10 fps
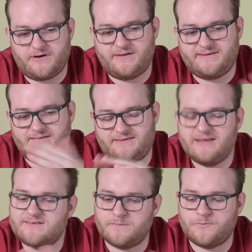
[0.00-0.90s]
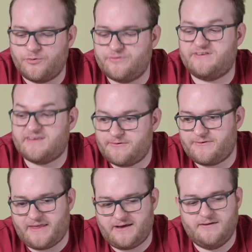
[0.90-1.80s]
I did take some courses here
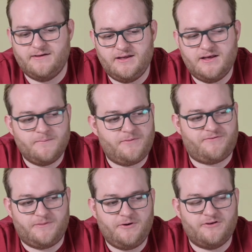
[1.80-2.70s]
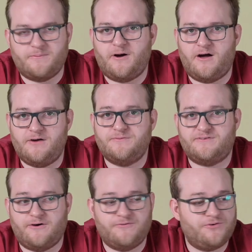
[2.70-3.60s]
and there, but for the most part, I was
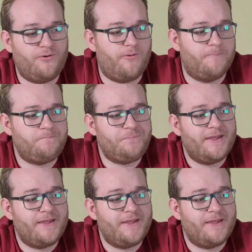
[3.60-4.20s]
self-taught.